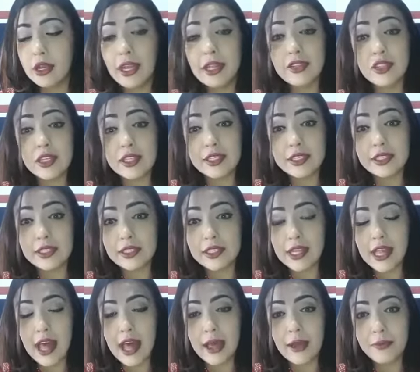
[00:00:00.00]
Let's listen
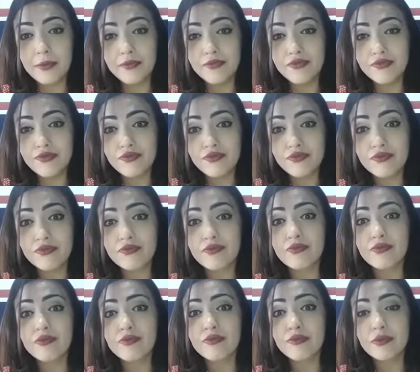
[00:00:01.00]
to that.
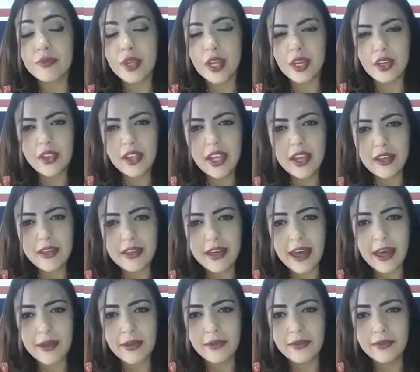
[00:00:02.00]
Can you hear
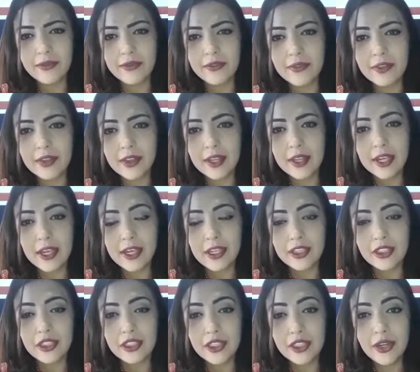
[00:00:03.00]
that?
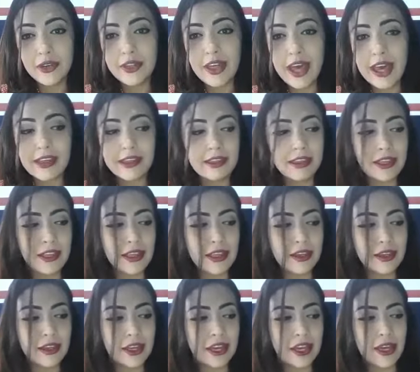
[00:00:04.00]
Do you know that
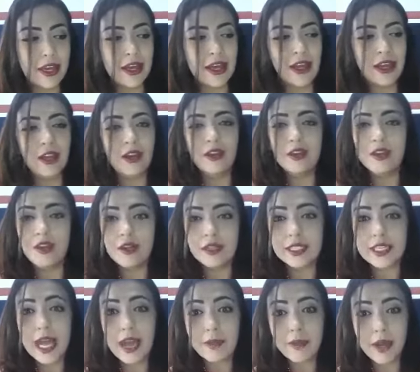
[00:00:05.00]
thing a
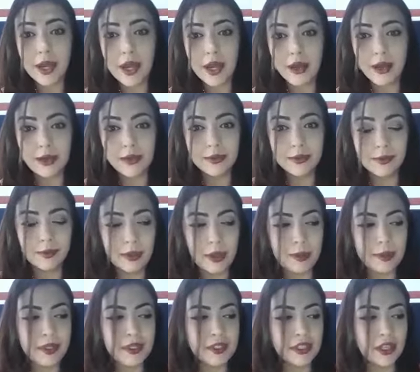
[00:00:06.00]
long time ago?
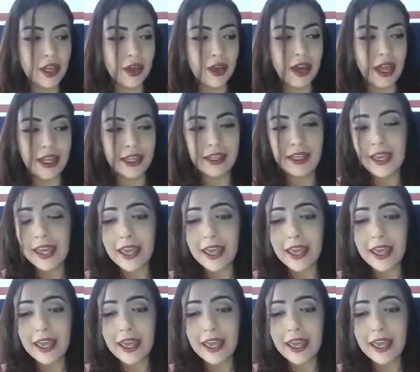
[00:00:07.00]
People used to go like,